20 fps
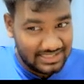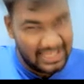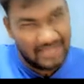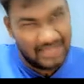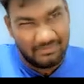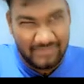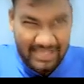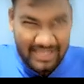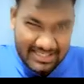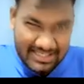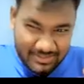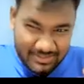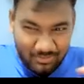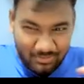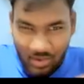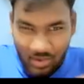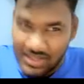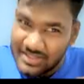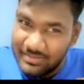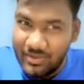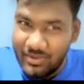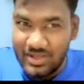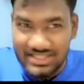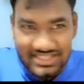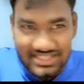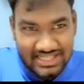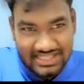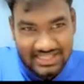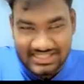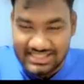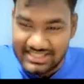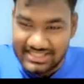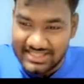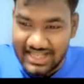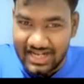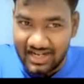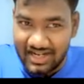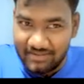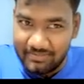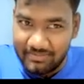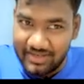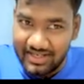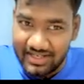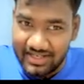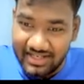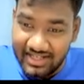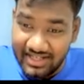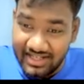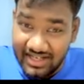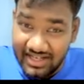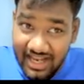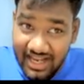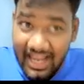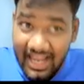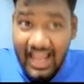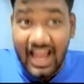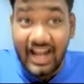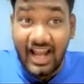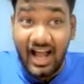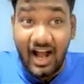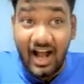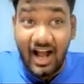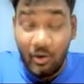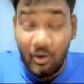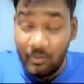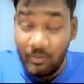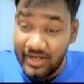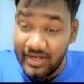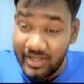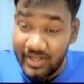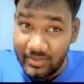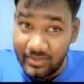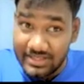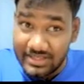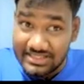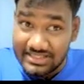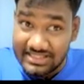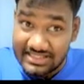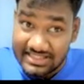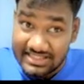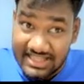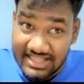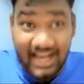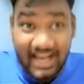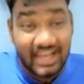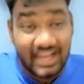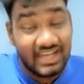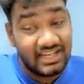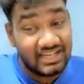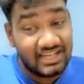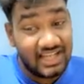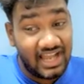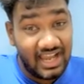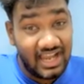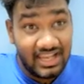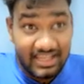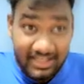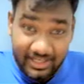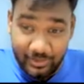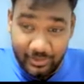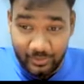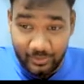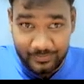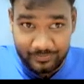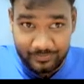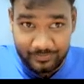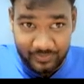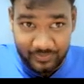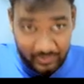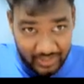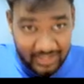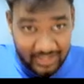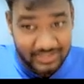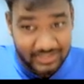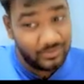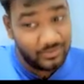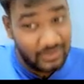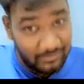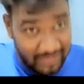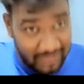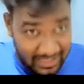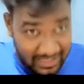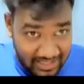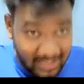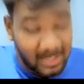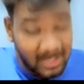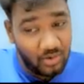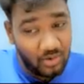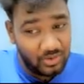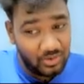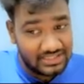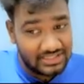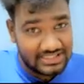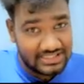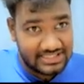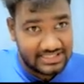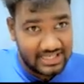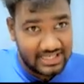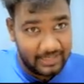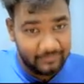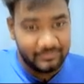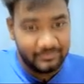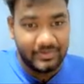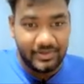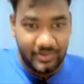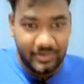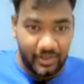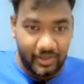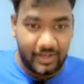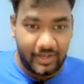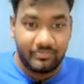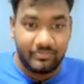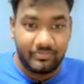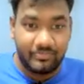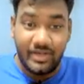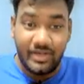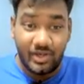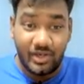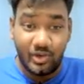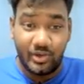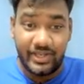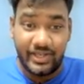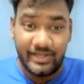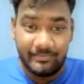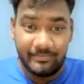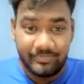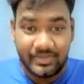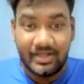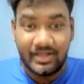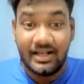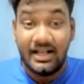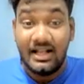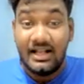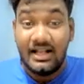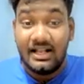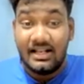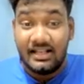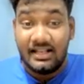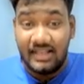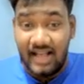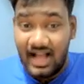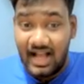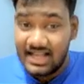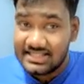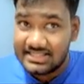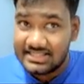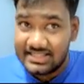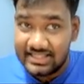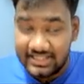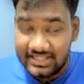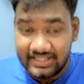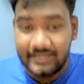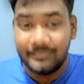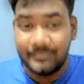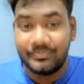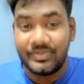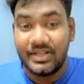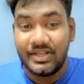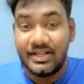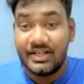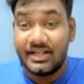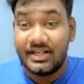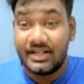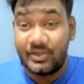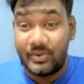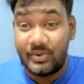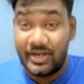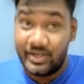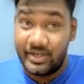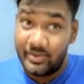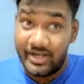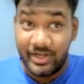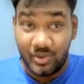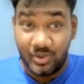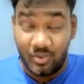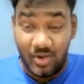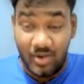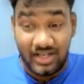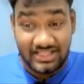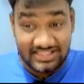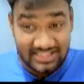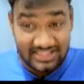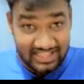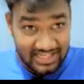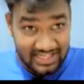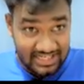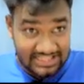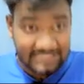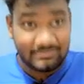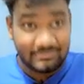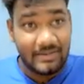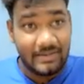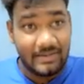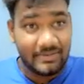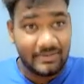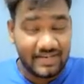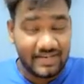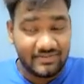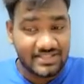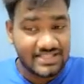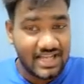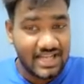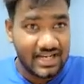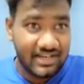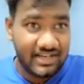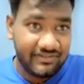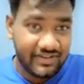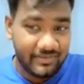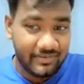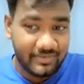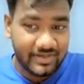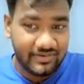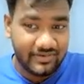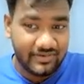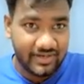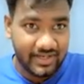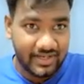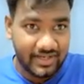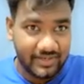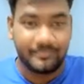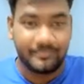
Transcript: like made small changes and repeated, and how many questions are entirely new. Okay, so we'll make a count this time. Okay, we'll go here. Last year, 2022, this is the latest paper that was done in February.